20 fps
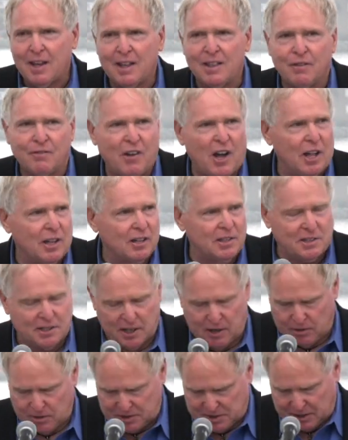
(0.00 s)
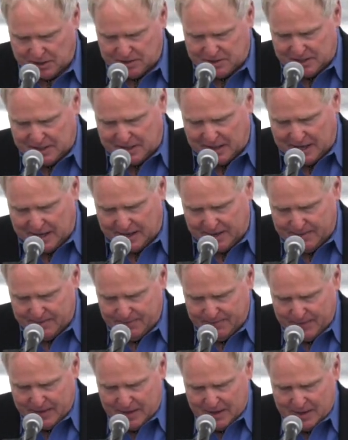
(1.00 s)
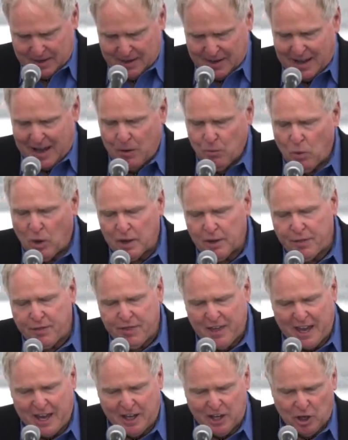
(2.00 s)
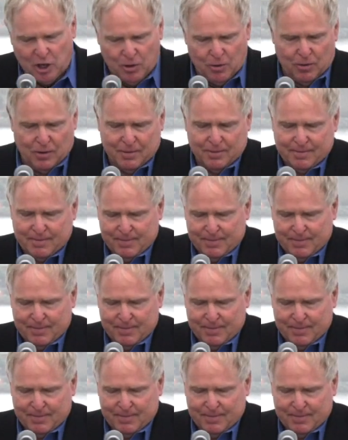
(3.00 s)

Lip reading: and the volunteers here today. I want to thank you.